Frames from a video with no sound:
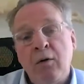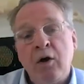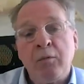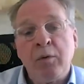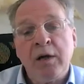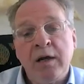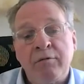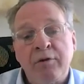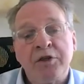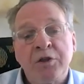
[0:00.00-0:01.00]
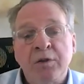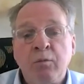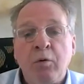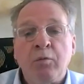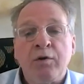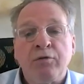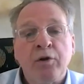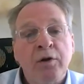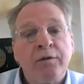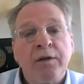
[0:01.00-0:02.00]
How can we leverage what we've
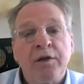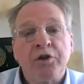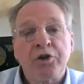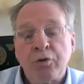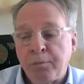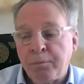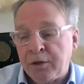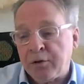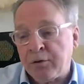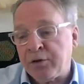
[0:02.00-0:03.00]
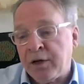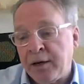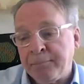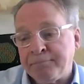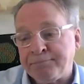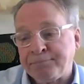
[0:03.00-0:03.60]
learned in this short period of time?